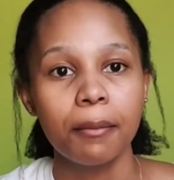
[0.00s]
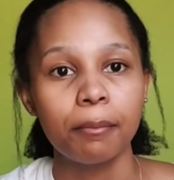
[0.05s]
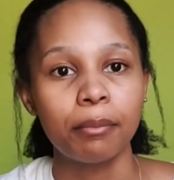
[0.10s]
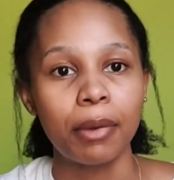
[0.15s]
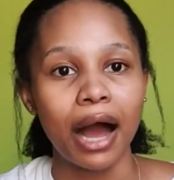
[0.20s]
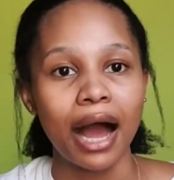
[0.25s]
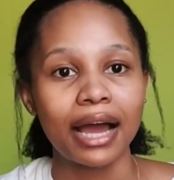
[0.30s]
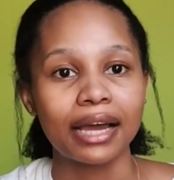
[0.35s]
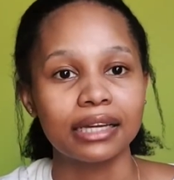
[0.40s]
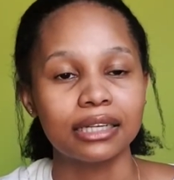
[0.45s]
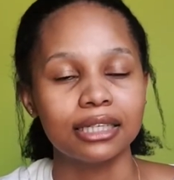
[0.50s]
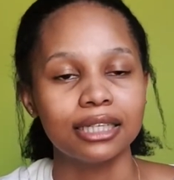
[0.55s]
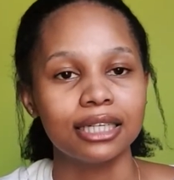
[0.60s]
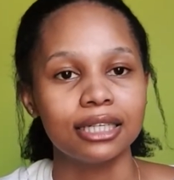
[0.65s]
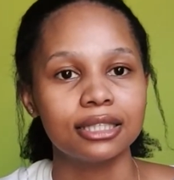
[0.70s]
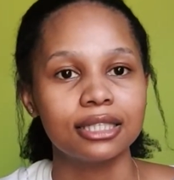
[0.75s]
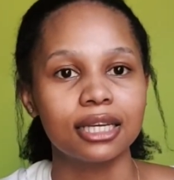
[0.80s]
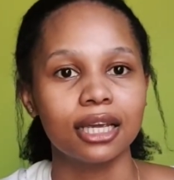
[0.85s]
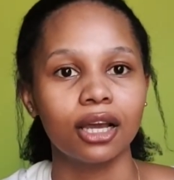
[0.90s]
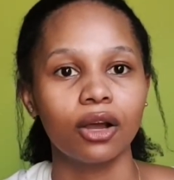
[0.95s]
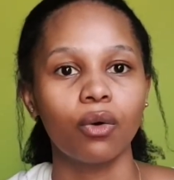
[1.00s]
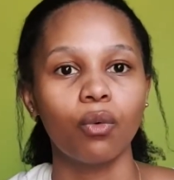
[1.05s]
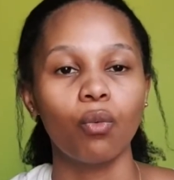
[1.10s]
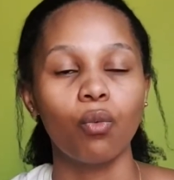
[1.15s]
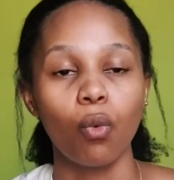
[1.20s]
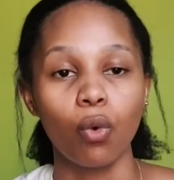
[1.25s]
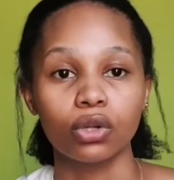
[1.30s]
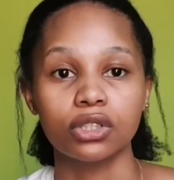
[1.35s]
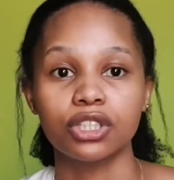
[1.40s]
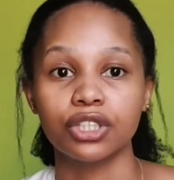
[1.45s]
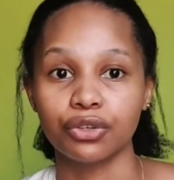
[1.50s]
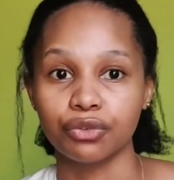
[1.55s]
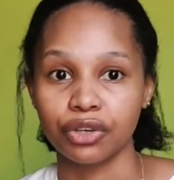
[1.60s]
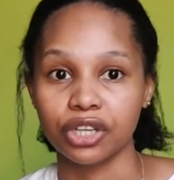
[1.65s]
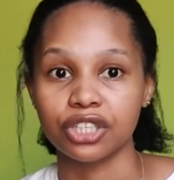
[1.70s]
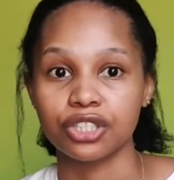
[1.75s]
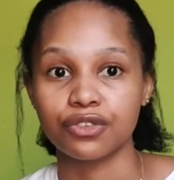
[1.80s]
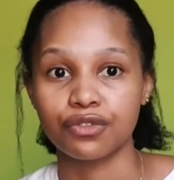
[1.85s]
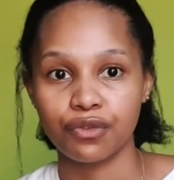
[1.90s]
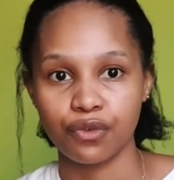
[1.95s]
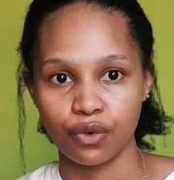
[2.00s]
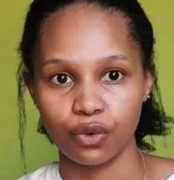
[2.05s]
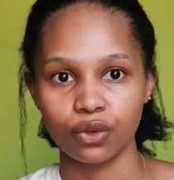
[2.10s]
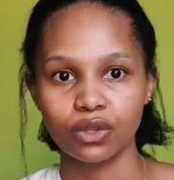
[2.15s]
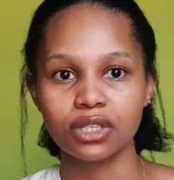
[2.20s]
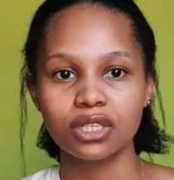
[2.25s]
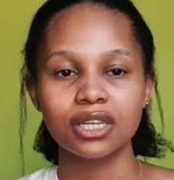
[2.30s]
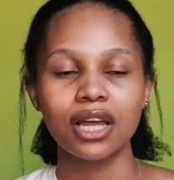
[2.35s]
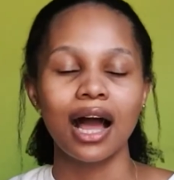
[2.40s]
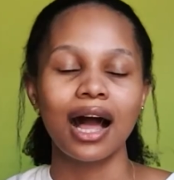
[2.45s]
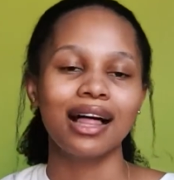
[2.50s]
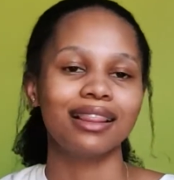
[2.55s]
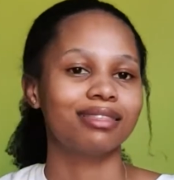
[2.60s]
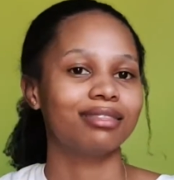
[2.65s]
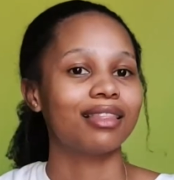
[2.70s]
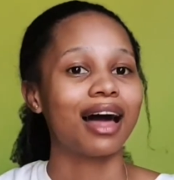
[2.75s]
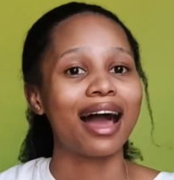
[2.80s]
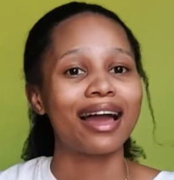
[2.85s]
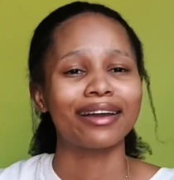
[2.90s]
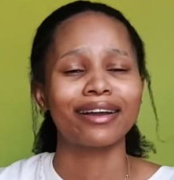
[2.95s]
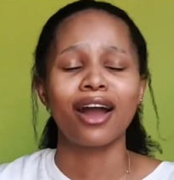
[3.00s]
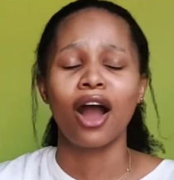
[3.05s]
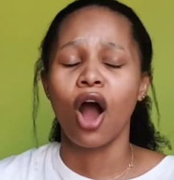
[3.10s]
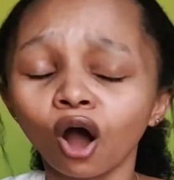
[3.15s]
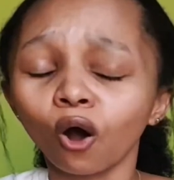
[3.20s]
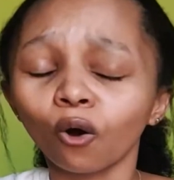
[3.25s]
by eating water-rich fruits like